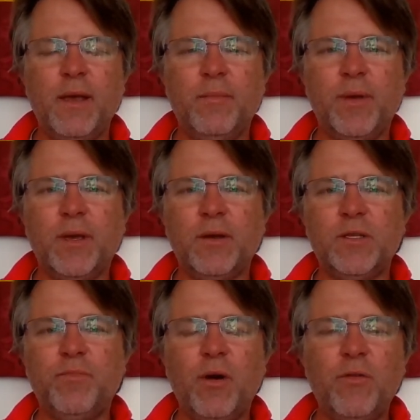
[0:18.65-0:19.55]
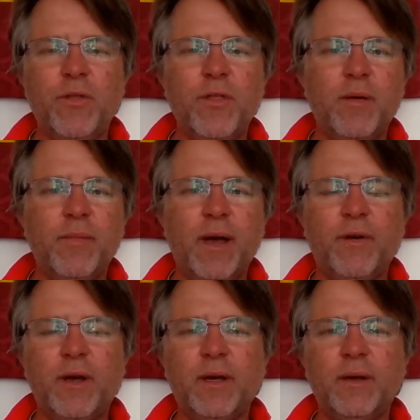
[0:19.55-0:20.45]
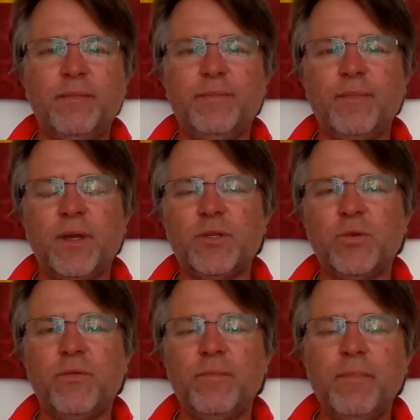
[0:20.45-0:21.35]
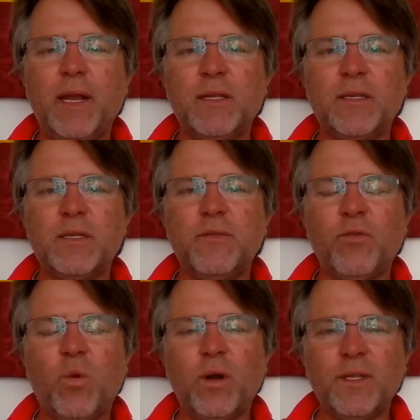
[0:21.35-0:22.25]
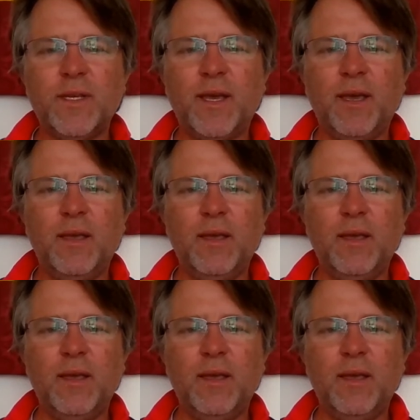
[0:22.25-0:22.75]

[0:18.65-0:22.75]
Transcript: because both of them have a, a sort of a meditative quality,